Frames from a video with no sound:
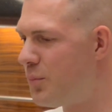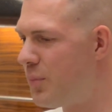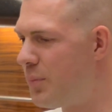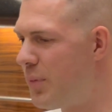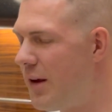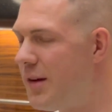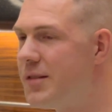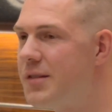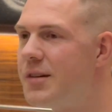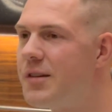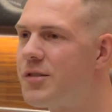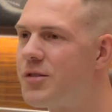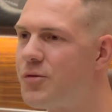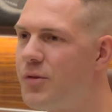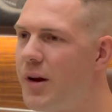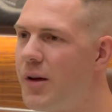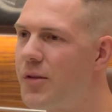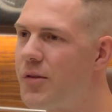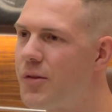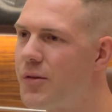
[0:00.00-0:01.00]
basic
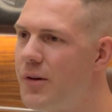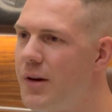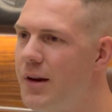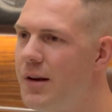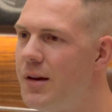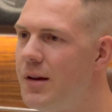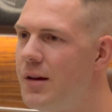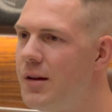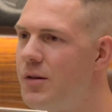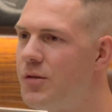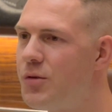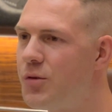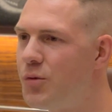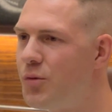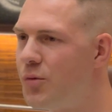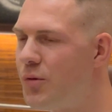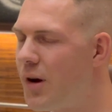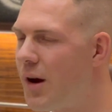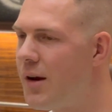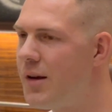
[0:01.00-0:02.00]
strength training to
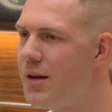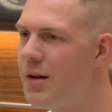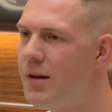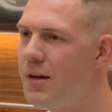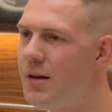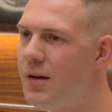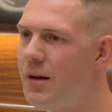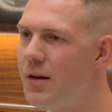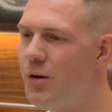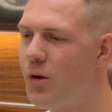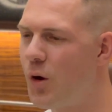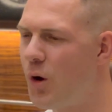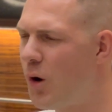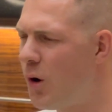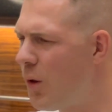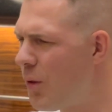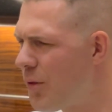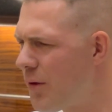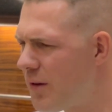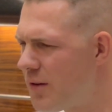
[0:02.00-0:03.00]
running and
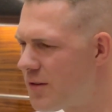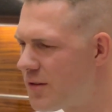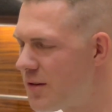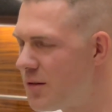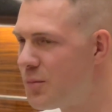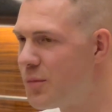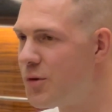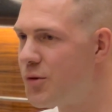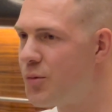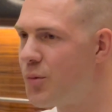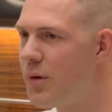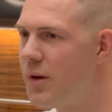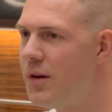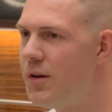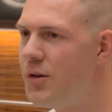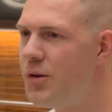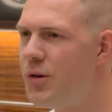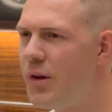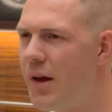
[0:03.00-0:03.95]
all things in between.